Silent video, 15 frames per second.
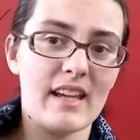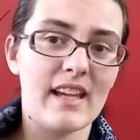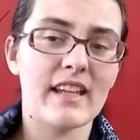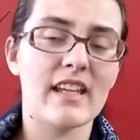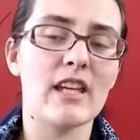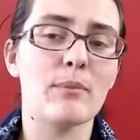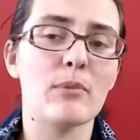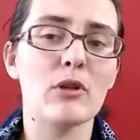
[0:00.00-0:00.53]

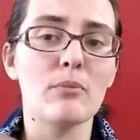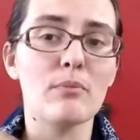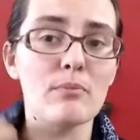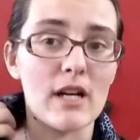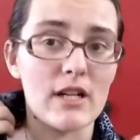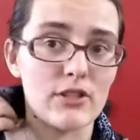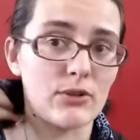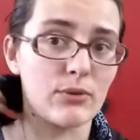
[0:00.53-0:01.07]
and keep you
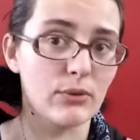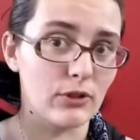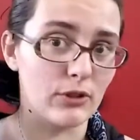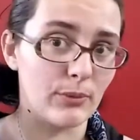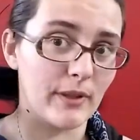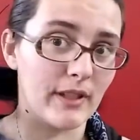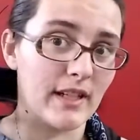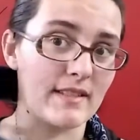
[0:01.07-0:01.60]
much
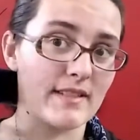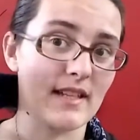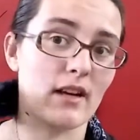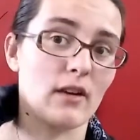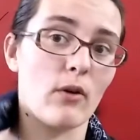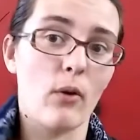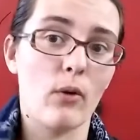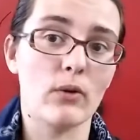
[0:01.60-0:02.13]
cooler because
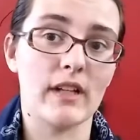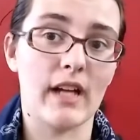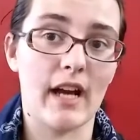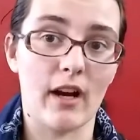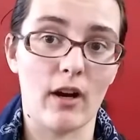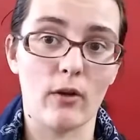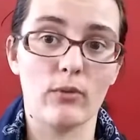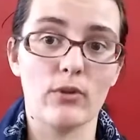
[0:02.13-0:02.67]
that cold
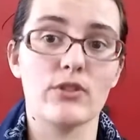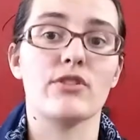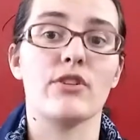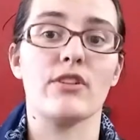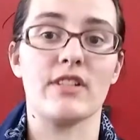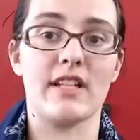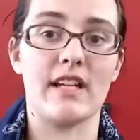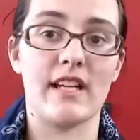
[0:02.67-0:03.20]
air will
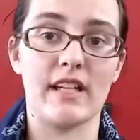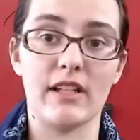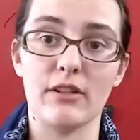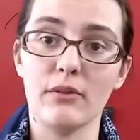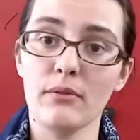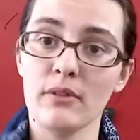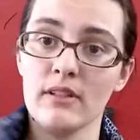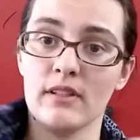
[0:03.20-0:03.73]
start to hit
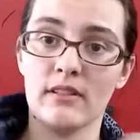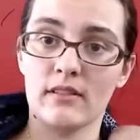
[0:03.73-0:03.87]
you